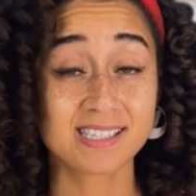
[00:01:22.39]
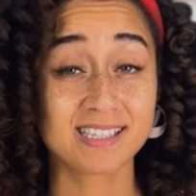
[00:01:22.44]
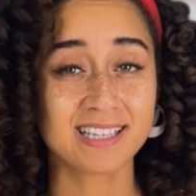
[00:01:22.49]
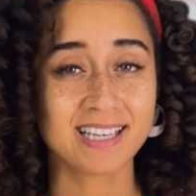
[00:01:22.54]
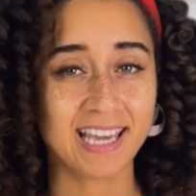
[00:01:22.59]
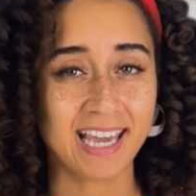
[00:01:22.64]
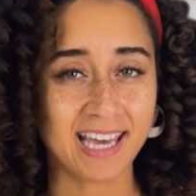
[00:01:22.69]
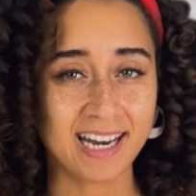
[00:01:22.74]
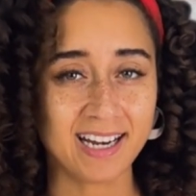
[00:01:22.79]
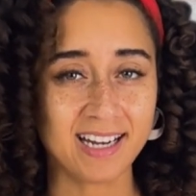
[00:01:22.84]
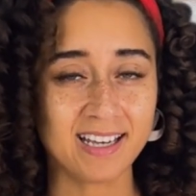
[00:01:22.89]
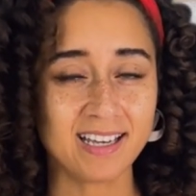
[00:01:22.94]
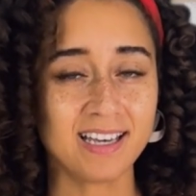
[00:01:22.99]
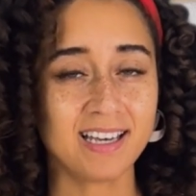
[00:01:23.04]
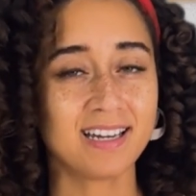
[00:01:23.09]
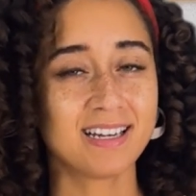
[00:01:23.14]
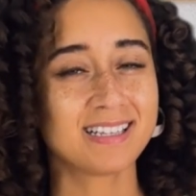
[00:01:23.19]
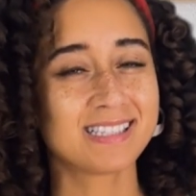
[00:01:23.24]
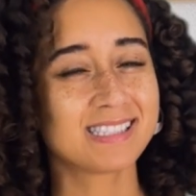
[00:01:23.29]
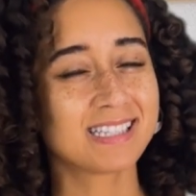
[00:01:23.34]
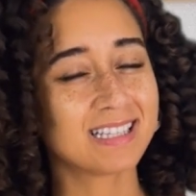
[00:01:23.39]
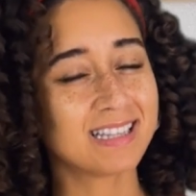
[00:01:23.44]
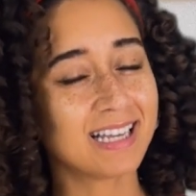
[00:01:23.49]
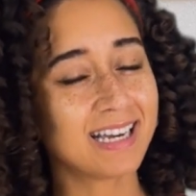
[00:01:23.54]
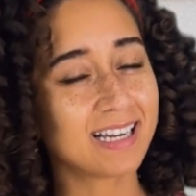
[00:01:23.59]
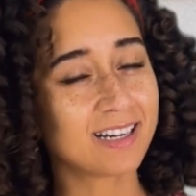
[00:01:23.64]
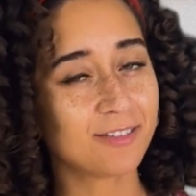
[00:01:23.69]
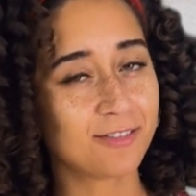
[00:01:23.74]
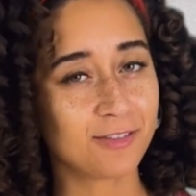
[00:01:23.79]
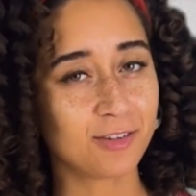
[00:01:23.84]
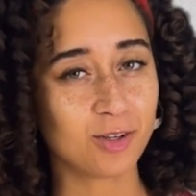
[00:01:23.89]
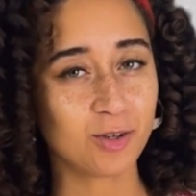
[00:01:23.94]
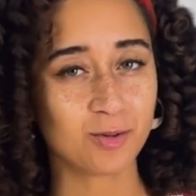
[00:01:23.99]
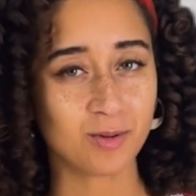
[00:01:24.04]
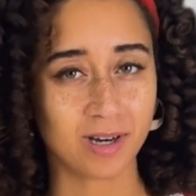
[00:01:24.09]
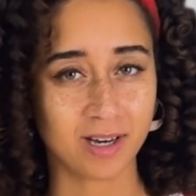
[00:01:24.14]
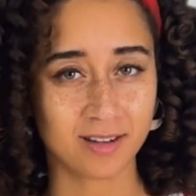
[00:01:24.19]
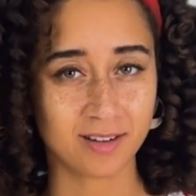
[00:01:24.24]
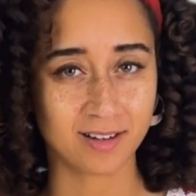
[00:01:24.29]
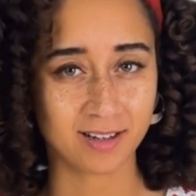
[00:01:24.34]
Canada, and a select few
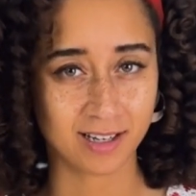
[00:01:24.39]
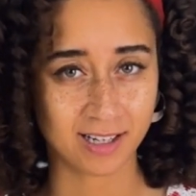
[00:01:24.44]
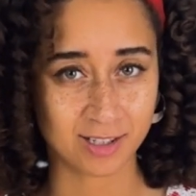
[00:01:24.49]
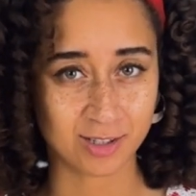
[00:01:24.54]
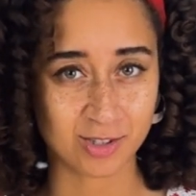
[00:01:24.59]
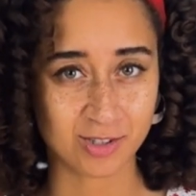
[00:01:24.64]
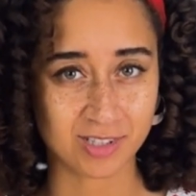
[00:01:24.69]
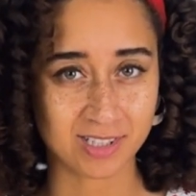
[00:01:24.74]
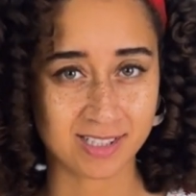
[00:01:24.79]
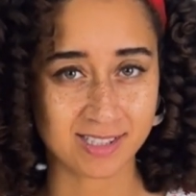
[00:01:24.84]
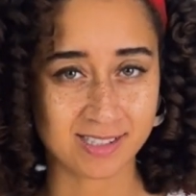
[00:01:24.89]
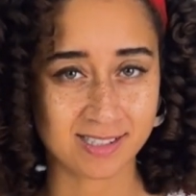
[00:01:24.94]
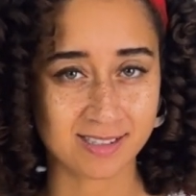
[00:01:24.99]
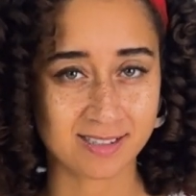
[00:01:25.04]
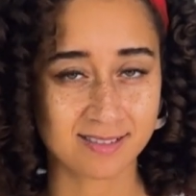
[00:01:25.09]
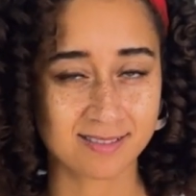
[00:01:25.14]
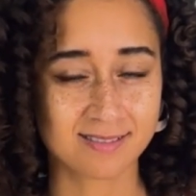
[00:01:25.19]
other countries.